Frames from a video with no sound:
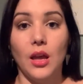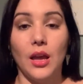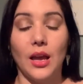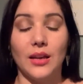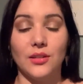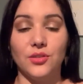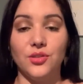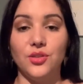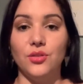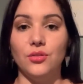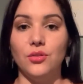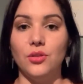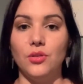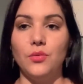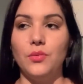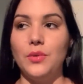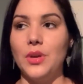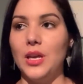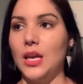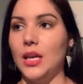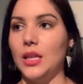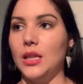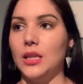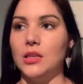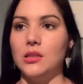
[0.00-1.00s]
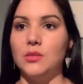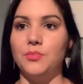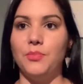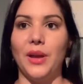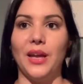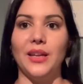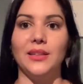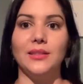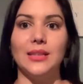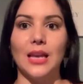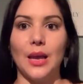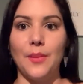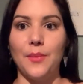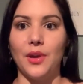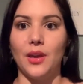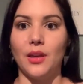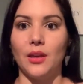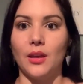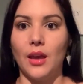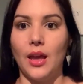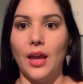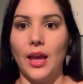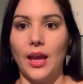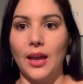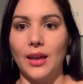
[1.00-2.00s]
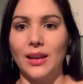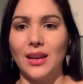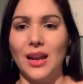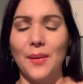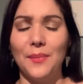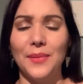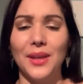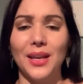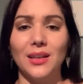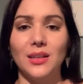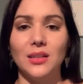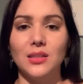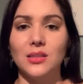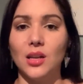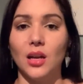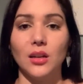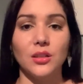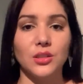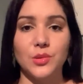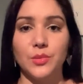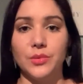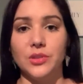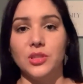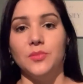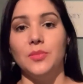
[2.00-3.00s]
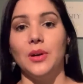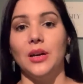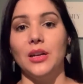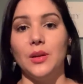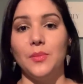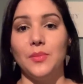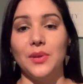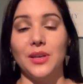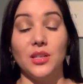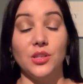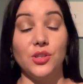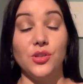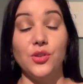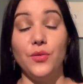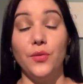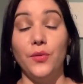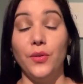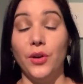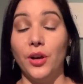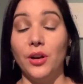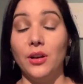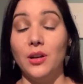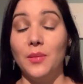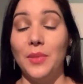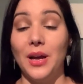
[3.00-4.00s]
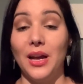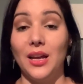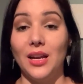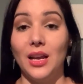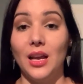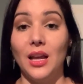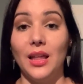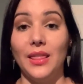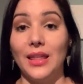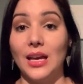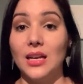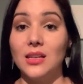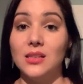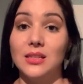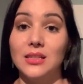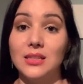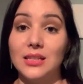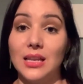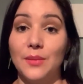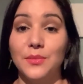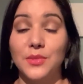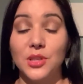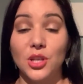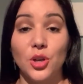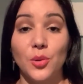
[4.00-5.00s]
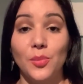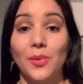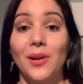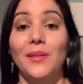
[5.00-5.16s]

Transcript: As you know, we hit this pandemic, and I'm not going to talk too much about it because you've heard about it a thousand times and you're